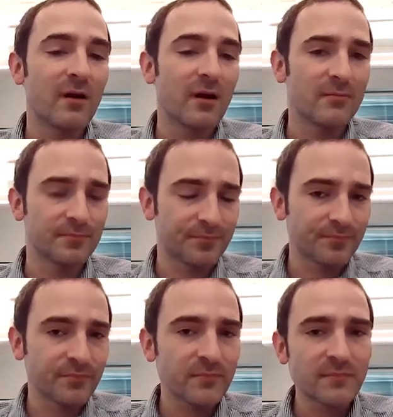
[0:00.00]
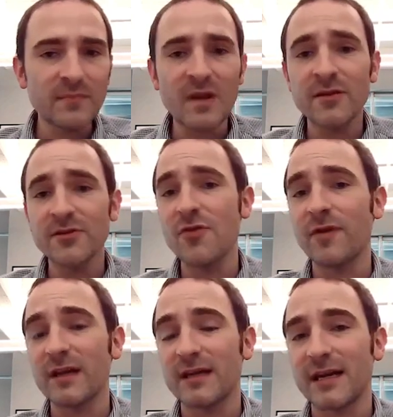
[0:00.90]
The
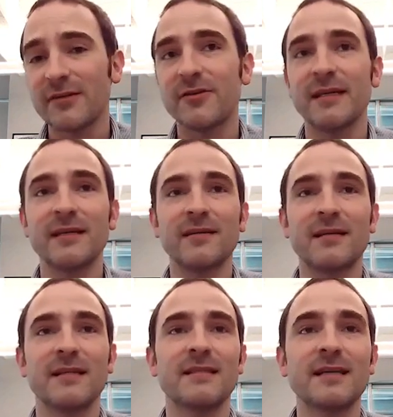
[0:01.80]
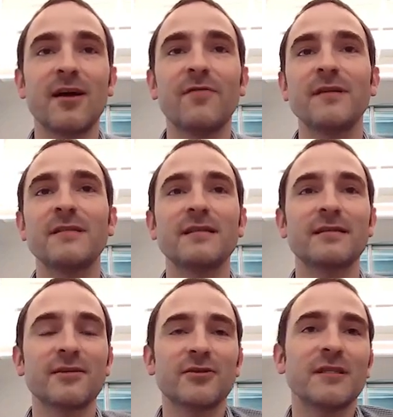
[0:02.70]
Snowflake connector in itself is
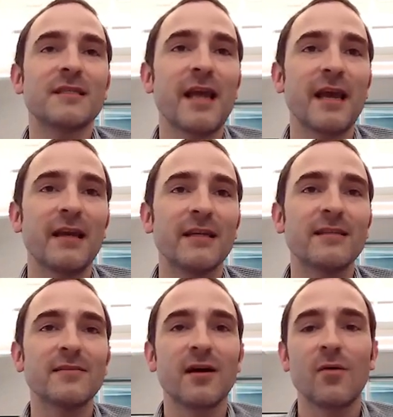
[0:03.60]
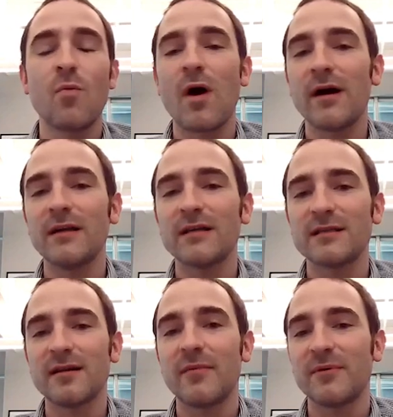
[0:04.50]
essentially stateless. While
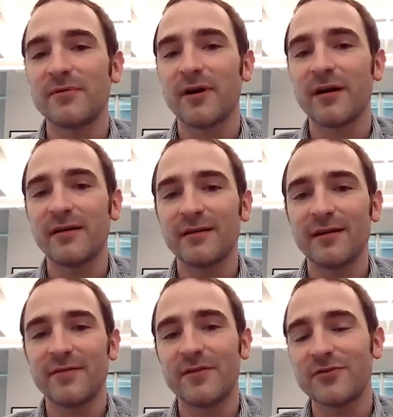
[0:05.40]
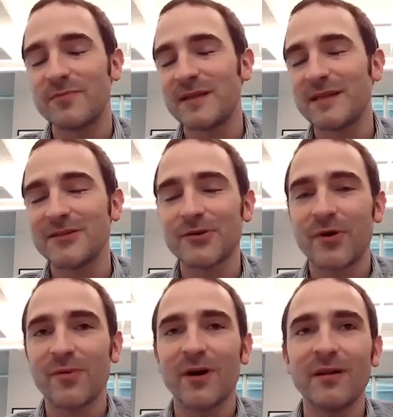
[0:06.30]
it's up and running, assuming things are
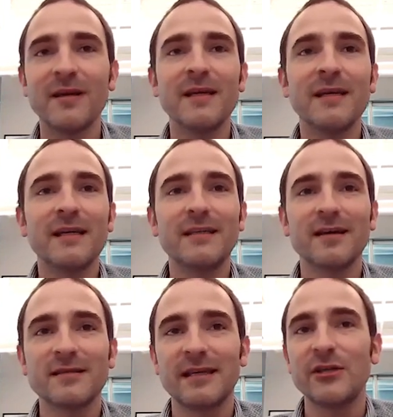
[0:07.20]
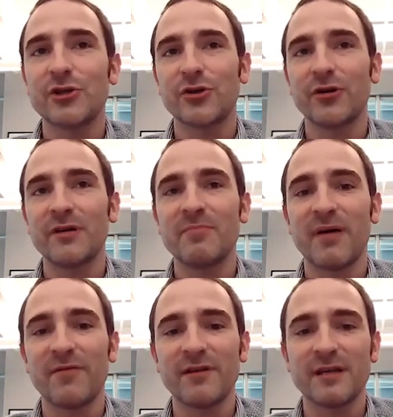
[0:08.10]
going well, it does internally
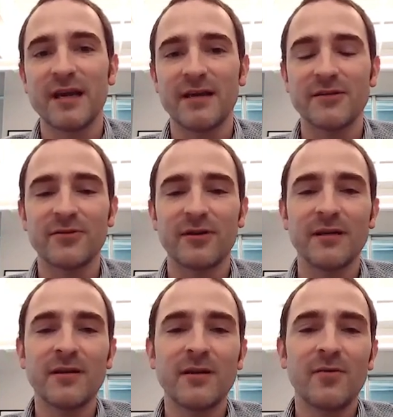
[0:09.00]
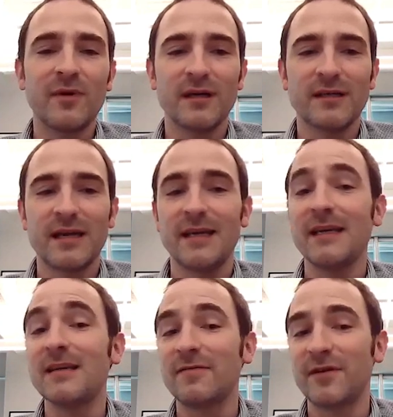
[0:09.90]
buffer the data so that we can take
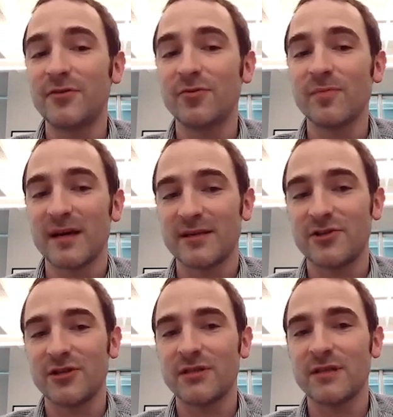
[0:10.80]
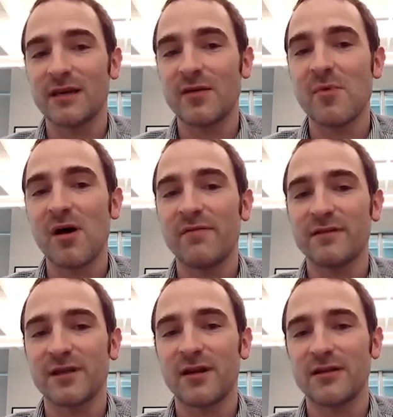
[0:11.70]
individual messages that come off
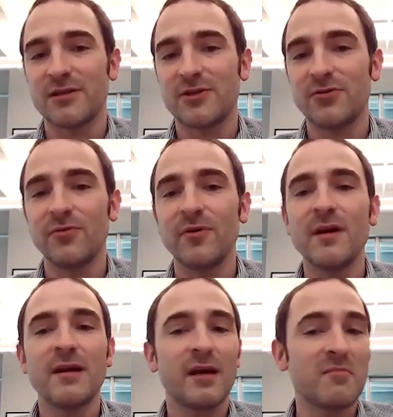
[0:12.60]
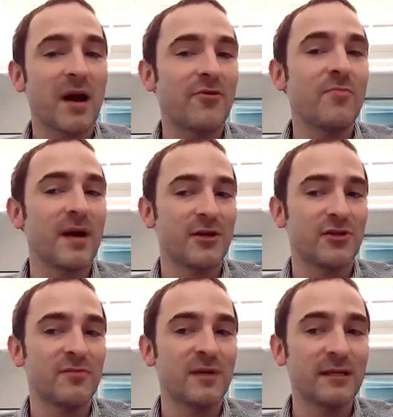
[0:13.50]
of Solace queue and micro
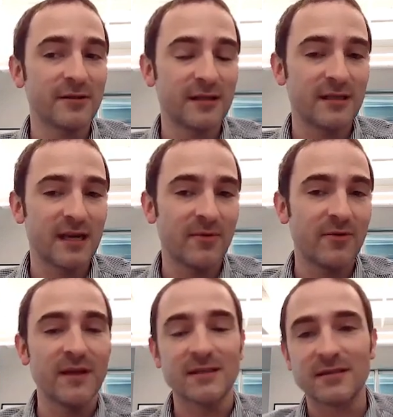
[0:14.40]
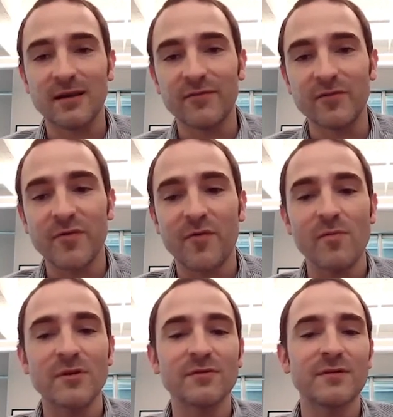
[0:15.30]
batch them into the table. That's done for
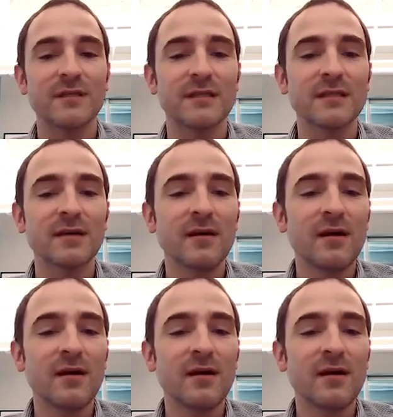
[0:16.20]
performance reasons.